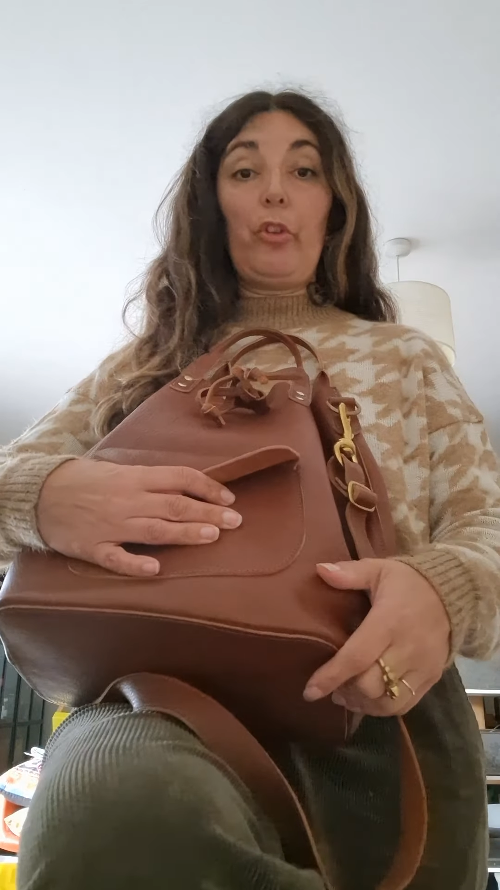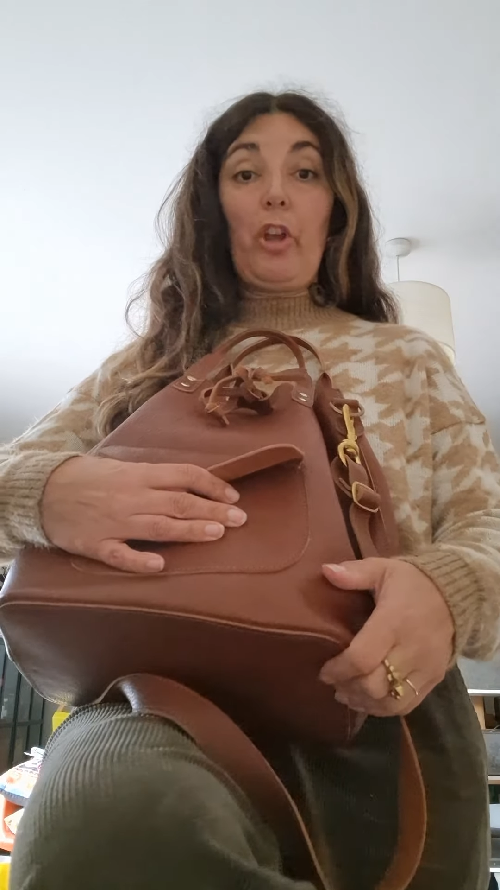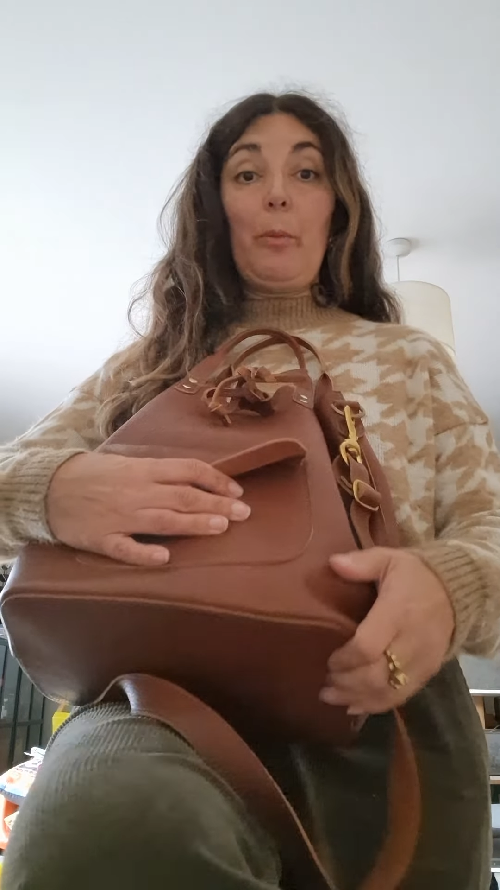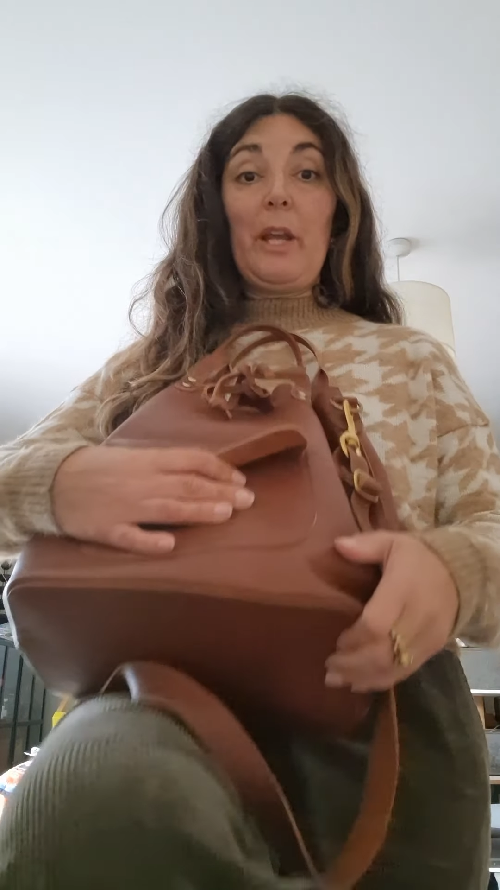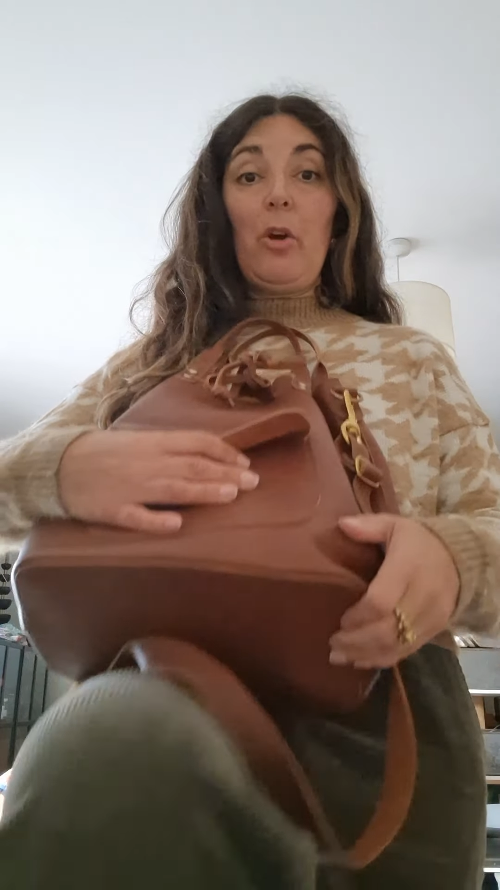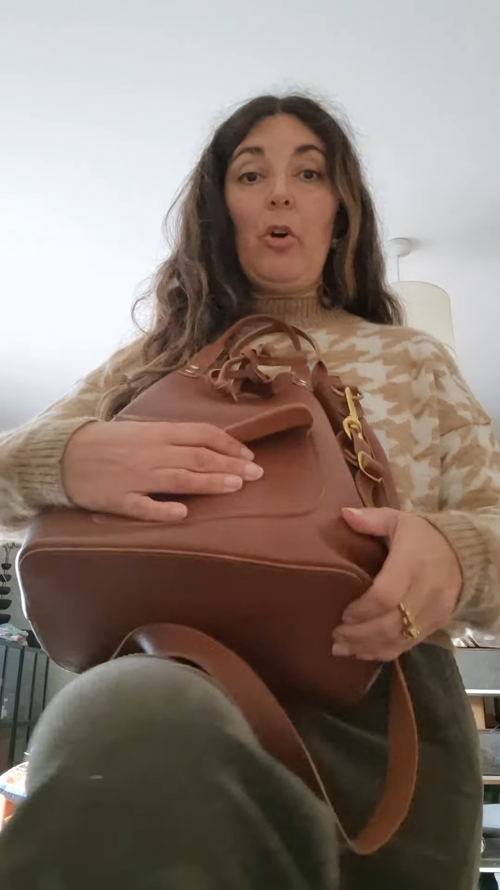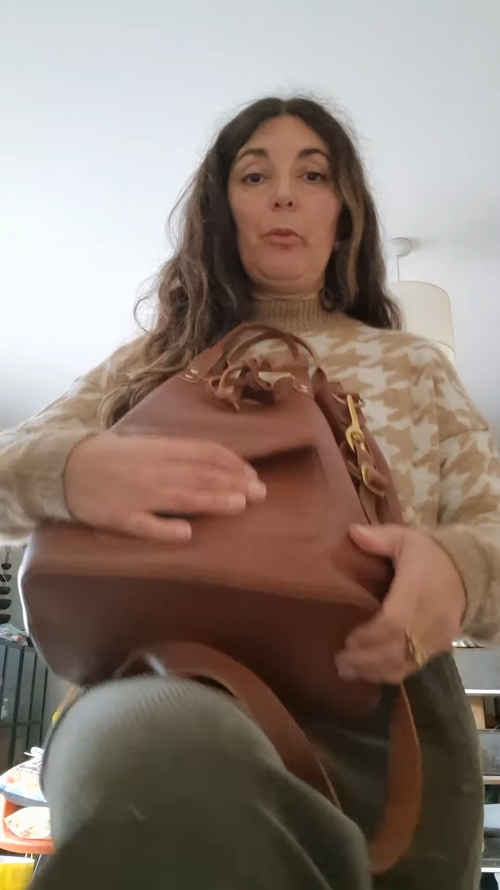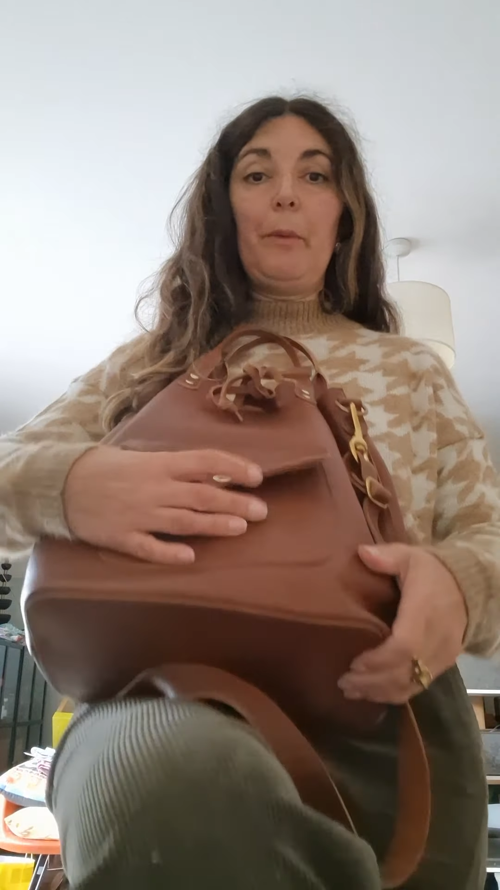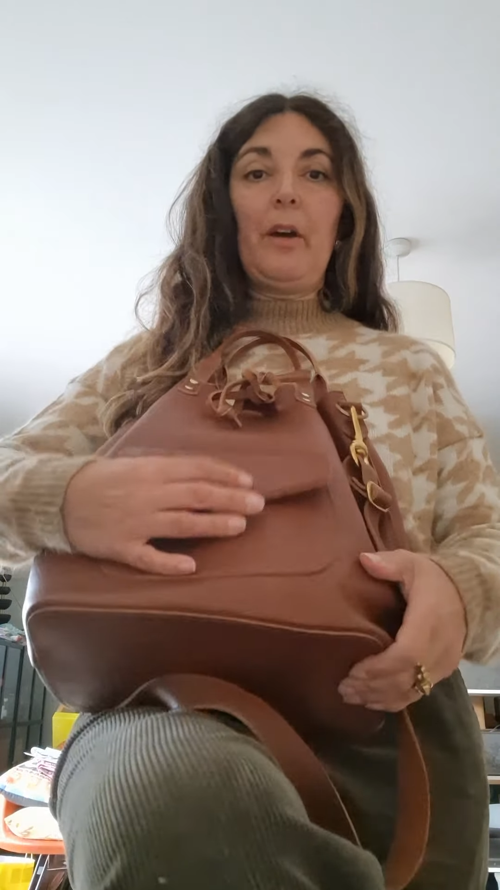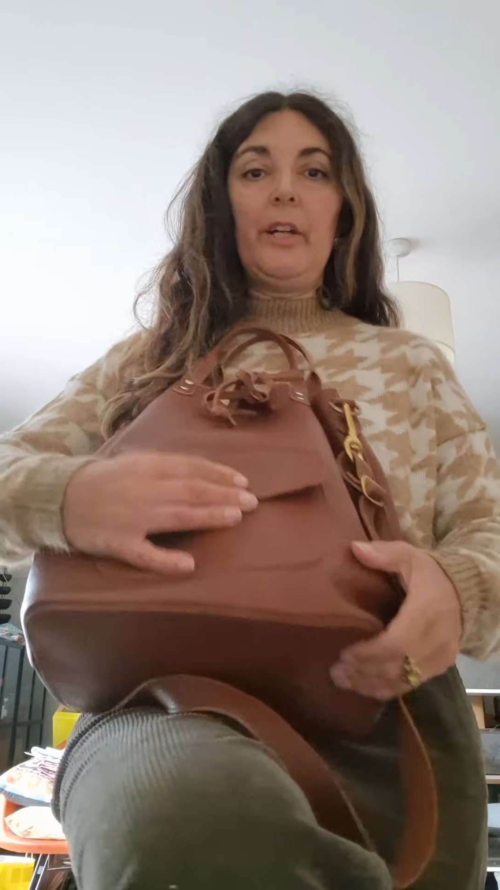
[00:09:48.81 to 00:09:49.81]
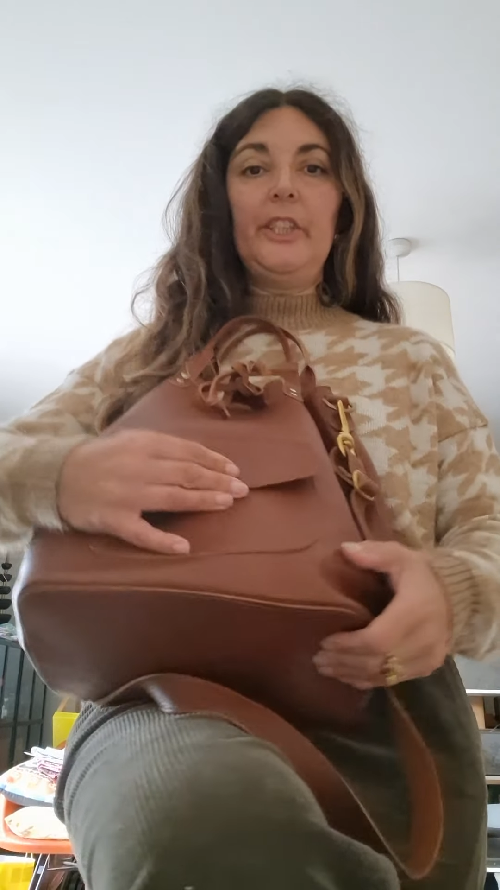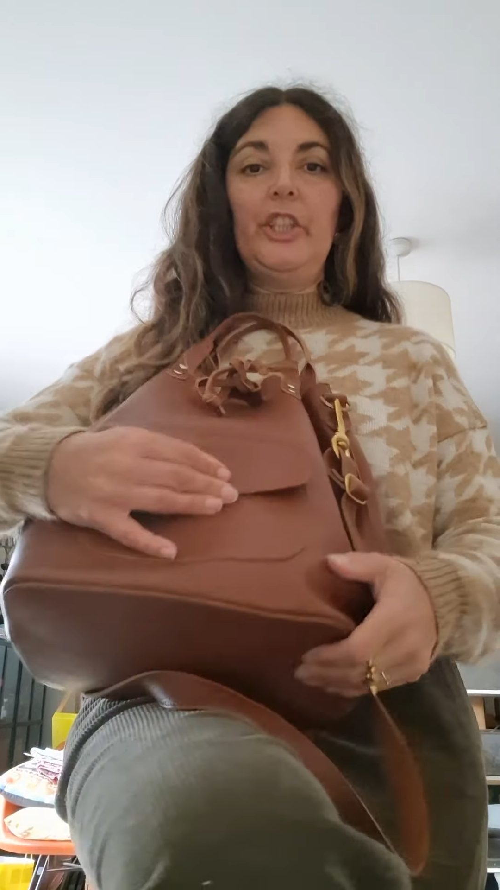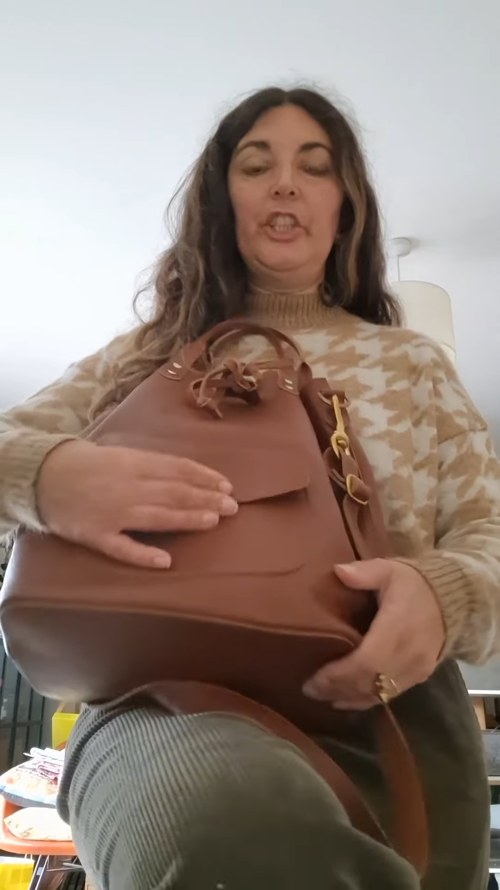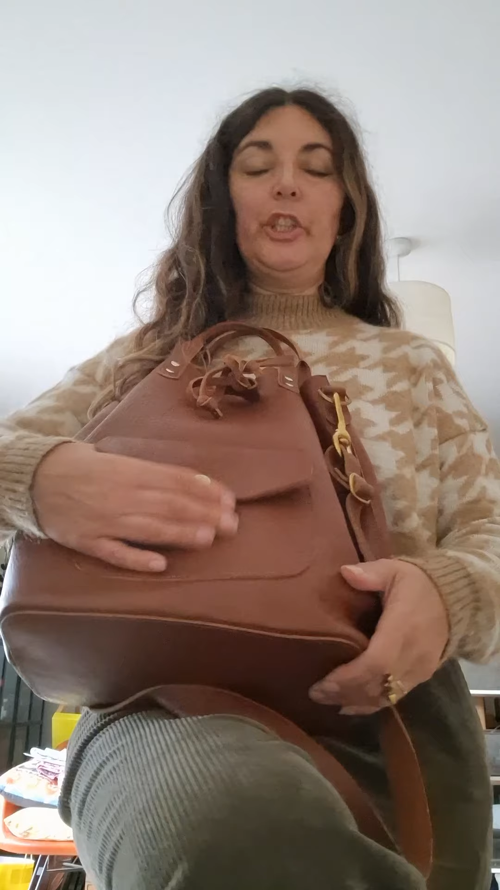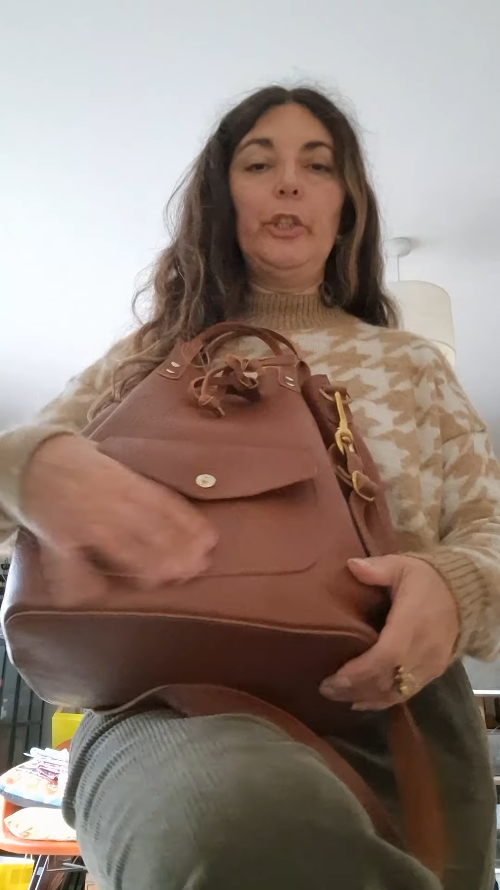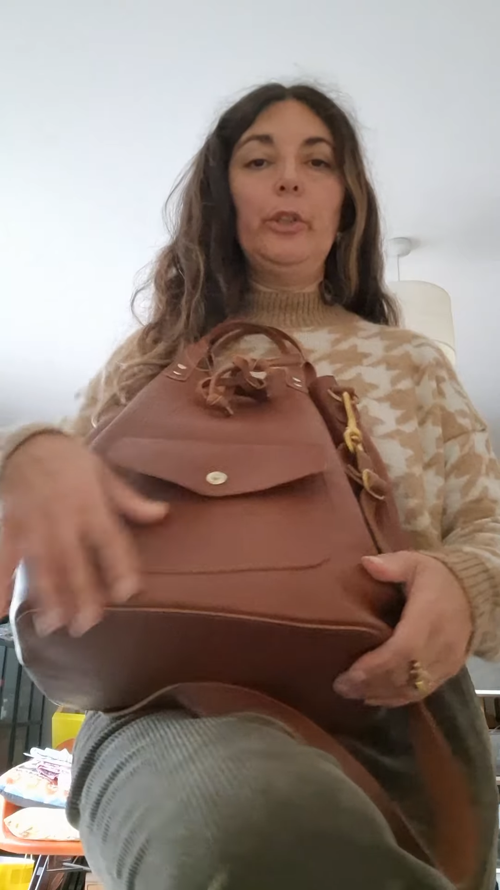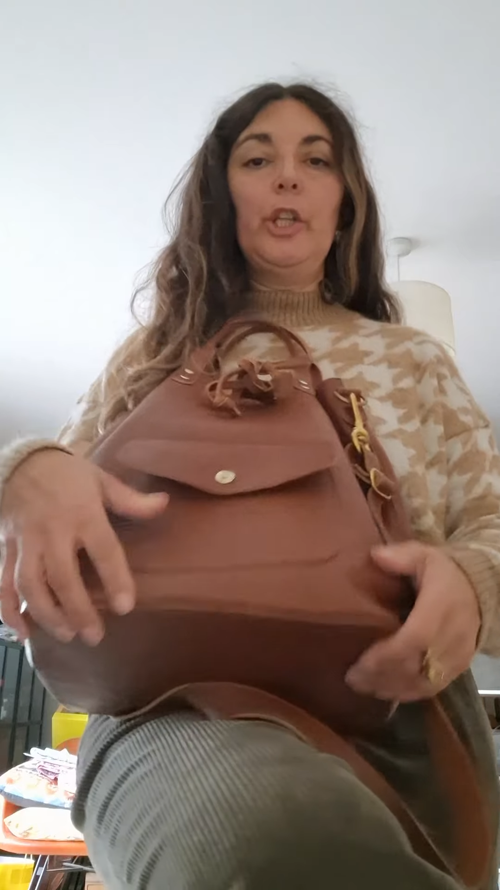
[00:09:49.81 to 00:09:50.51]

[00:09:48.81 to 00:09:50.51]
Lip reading: going on behind you,